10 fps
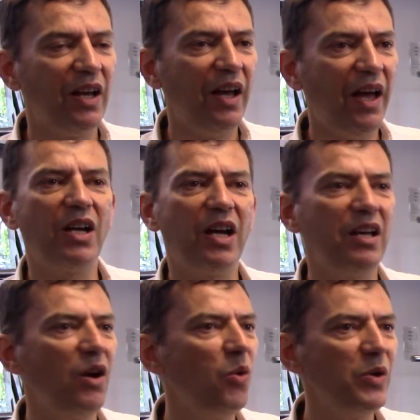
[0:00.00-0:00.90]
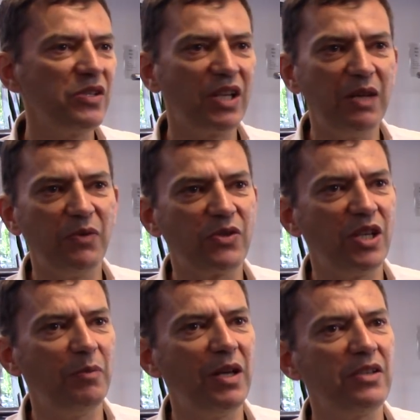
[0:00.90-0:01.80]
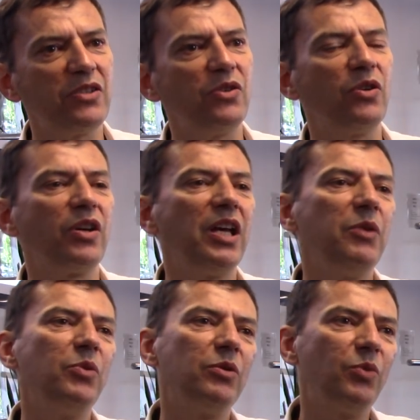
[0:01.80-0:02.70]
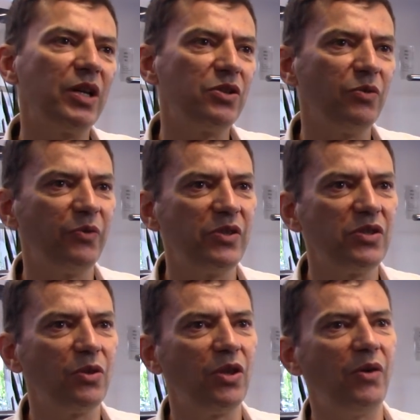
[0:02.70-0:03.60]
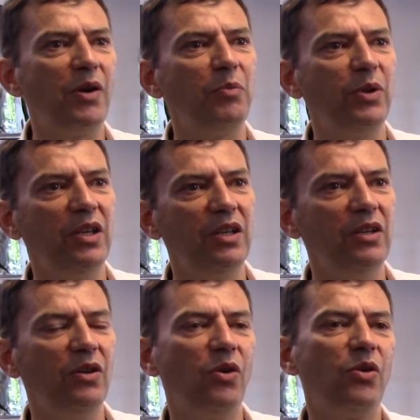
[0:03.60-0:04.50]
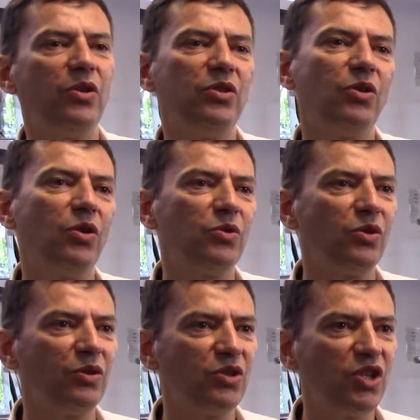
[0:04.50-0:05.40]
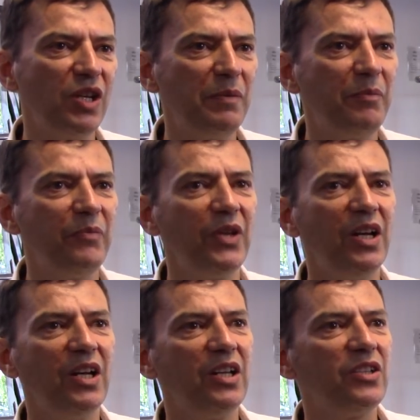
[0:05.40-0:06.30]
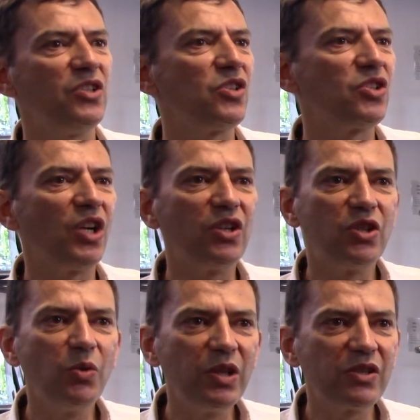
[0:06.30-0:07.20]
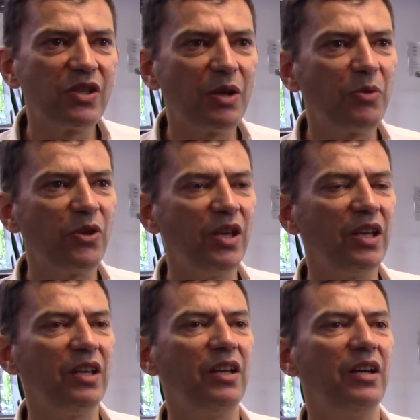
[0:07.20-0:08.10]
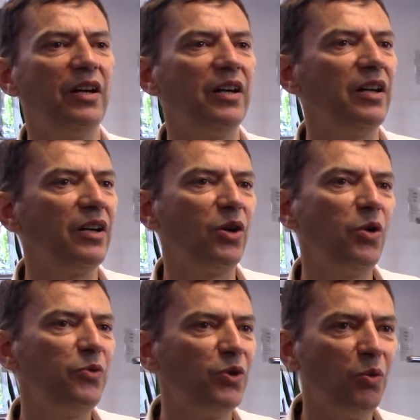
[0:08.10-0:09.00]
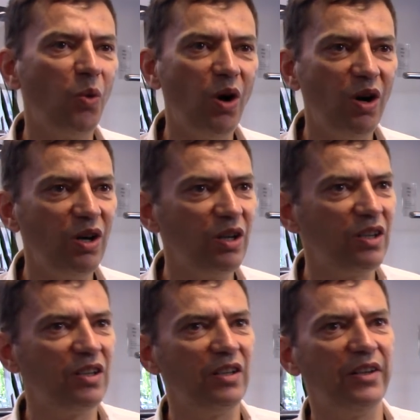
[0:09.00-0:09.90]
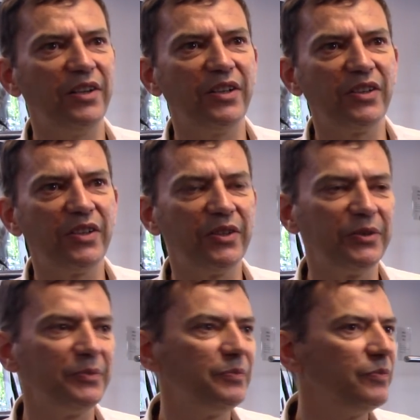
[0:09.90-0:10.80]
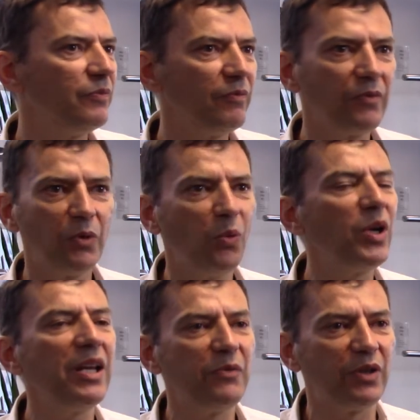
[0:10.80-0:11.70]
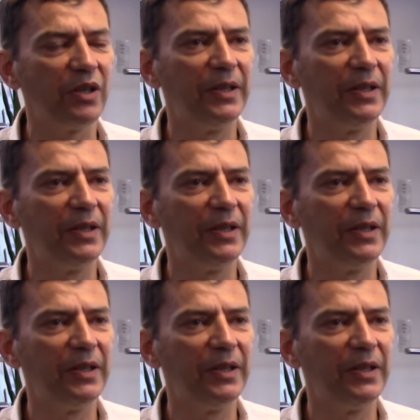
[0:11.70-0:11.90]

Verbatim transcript: I always gave the same answer okay, we'll write you physiotherapy, or you go to the gym, just start doing something, uh, go for a walk, uh, mm, whatever.